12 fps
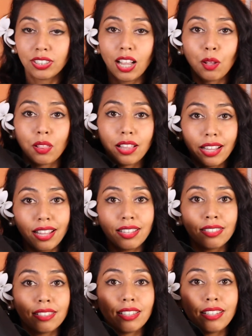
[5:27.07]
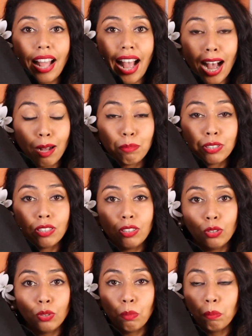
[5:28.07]
Now this is an
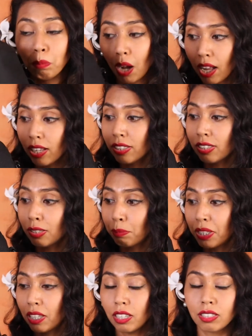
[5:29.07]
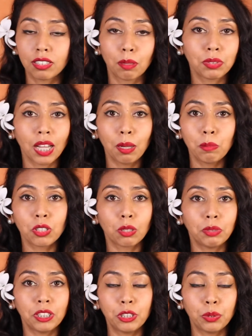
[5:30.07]
absolute must because sometimes I'll
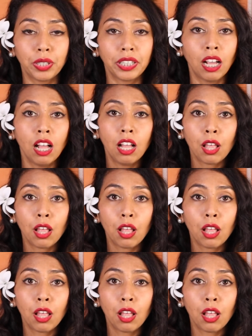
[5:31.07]
be doing